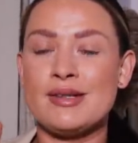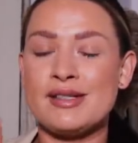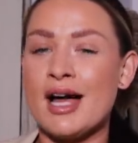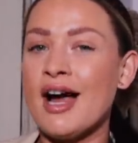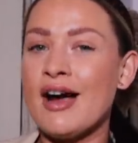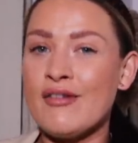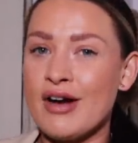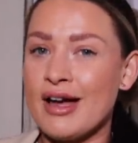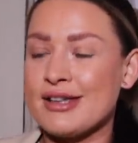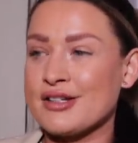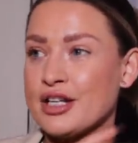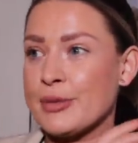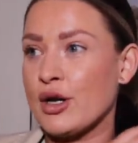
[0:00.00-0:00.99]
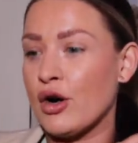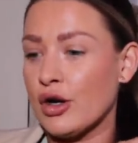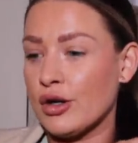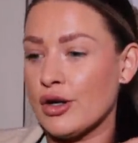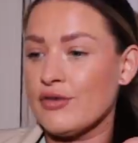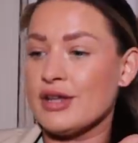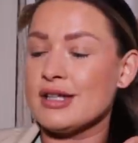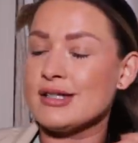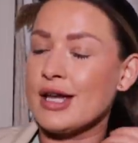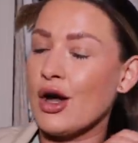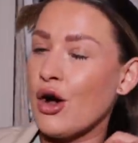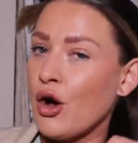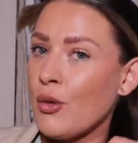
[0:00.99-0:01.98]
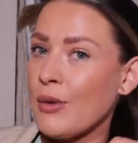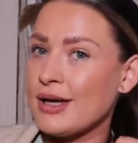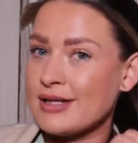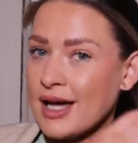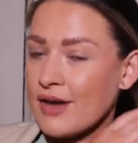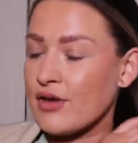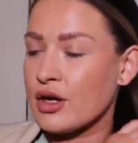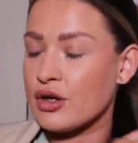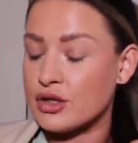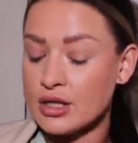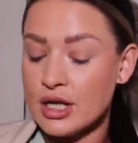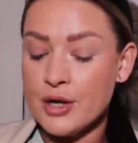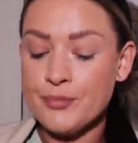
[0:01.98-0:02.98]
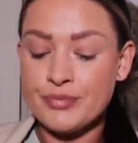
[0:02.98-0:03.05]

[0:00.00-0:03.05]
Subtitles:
Zara is going to be all over this. They always have a good